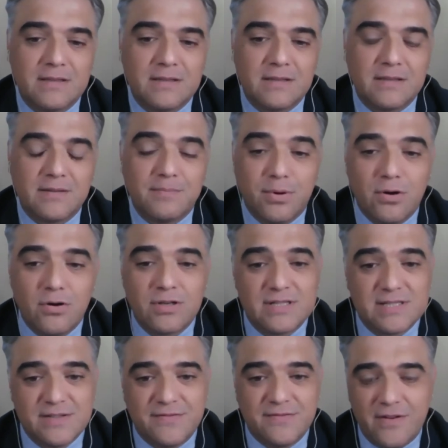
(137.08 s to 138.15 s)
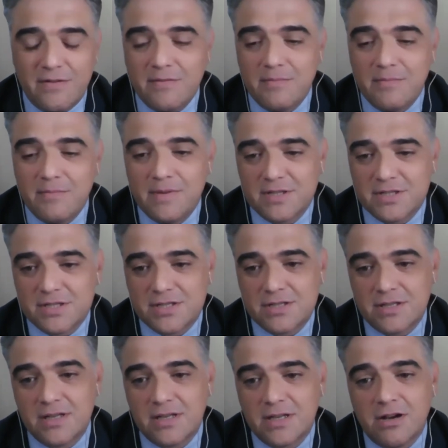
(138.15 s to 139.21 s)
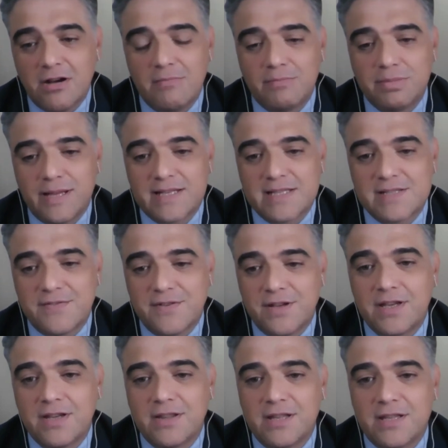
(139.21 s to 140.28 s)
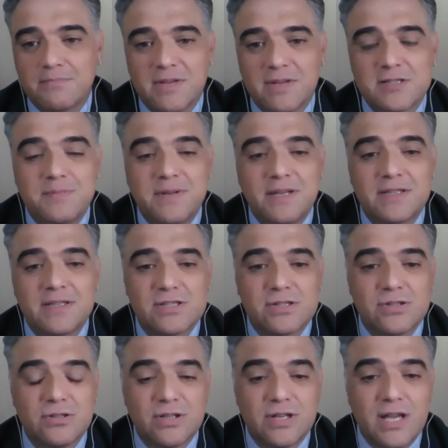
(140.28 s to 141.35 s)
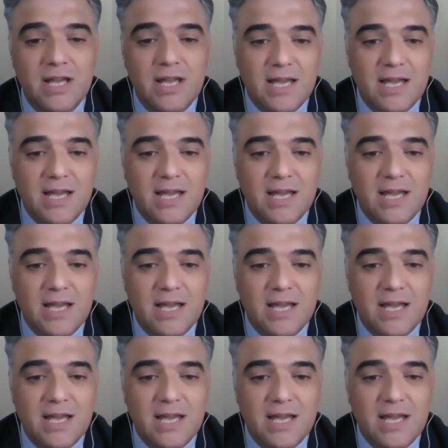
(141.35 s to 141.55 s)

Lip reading: the board is a very much complex figure that must be understood